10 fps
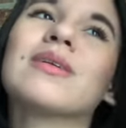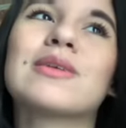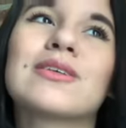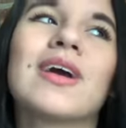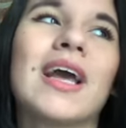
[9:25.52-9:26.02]
and I'm
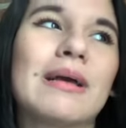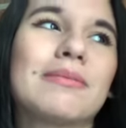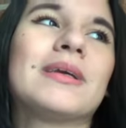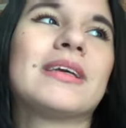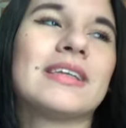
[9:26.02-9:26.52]
so
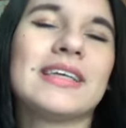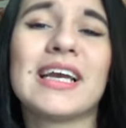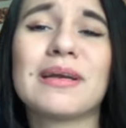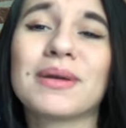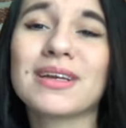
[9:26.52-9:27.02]
happy and
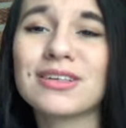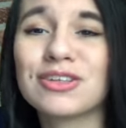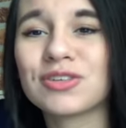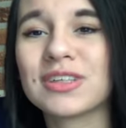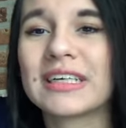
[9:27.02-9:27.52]
yay, my
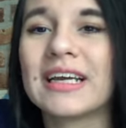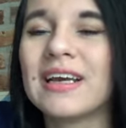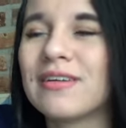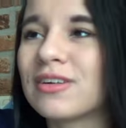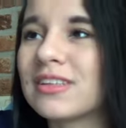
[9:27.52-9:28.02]
country,
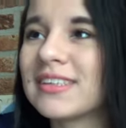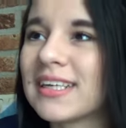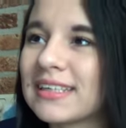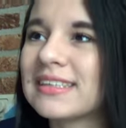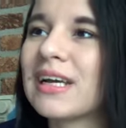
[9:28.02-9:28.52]
for the
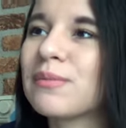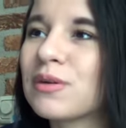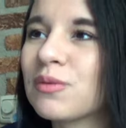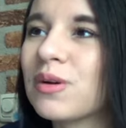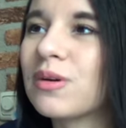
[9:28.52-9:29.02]
second time in
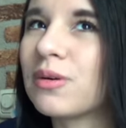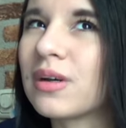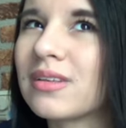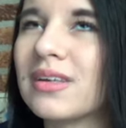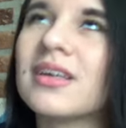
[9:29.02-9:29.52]
a row, I
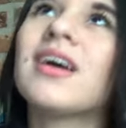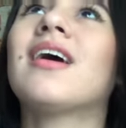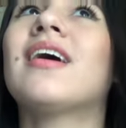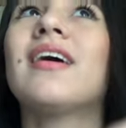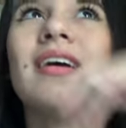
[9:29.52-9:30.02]
think.
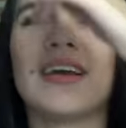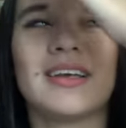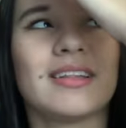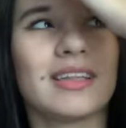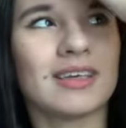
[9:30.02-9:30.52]

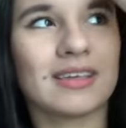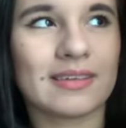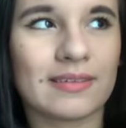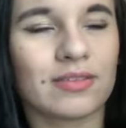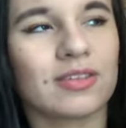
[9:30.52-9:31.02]
And then
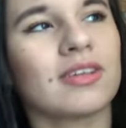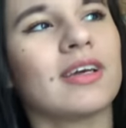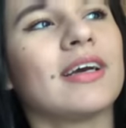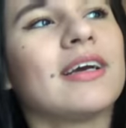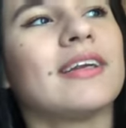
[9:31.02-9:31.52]
after
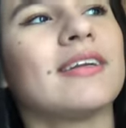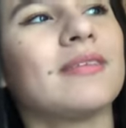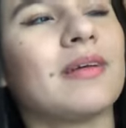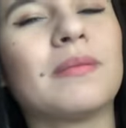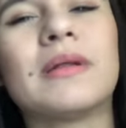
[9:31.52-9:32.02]
that,
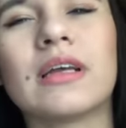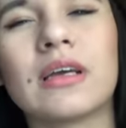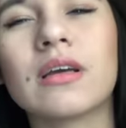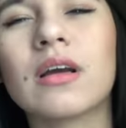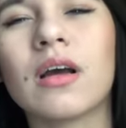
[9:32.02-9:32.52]
I mean,
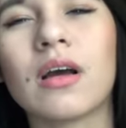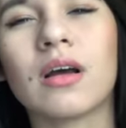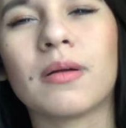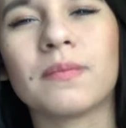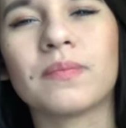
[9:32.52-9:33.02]
like,
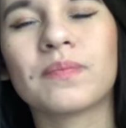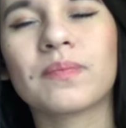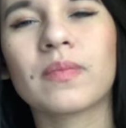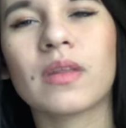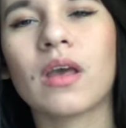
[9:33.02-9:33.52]

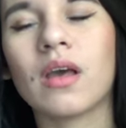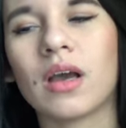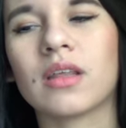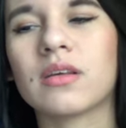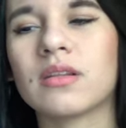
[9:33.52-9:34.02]

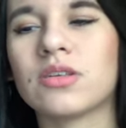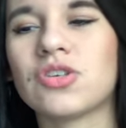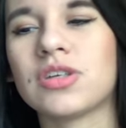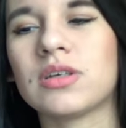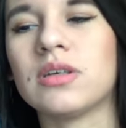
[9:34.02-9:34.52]
I think that
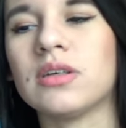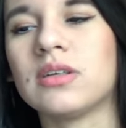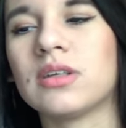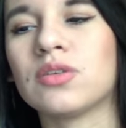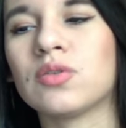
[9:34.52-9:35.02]
she
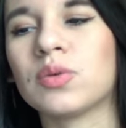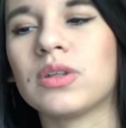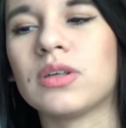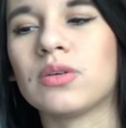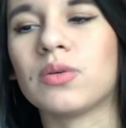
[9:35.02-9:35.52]
didn't
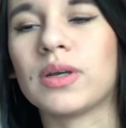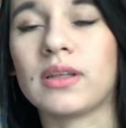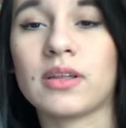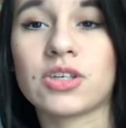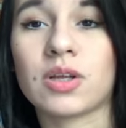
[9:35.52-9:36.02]
really know
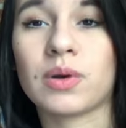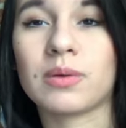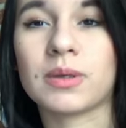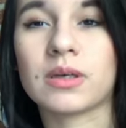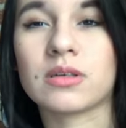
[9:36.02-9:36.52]
English that well,
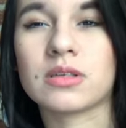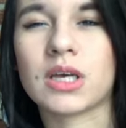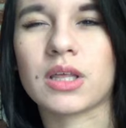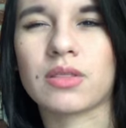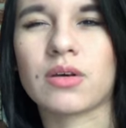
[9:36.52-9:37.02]
because
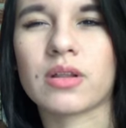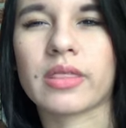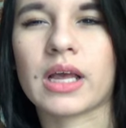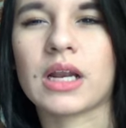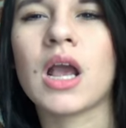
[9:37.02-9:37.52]
I
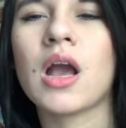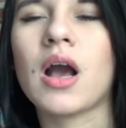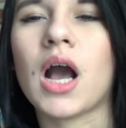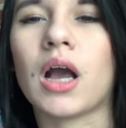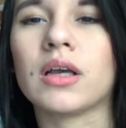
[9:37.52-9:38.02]

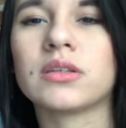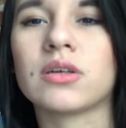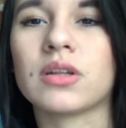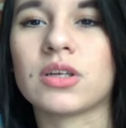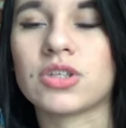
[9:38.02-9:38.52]

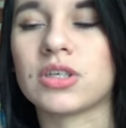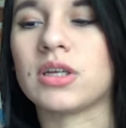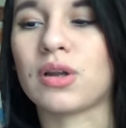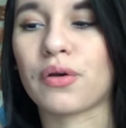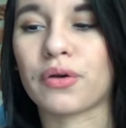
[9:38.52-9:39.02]
saw that she
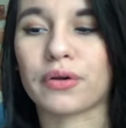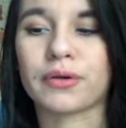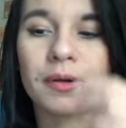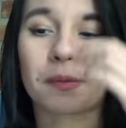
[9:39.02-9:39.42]
did her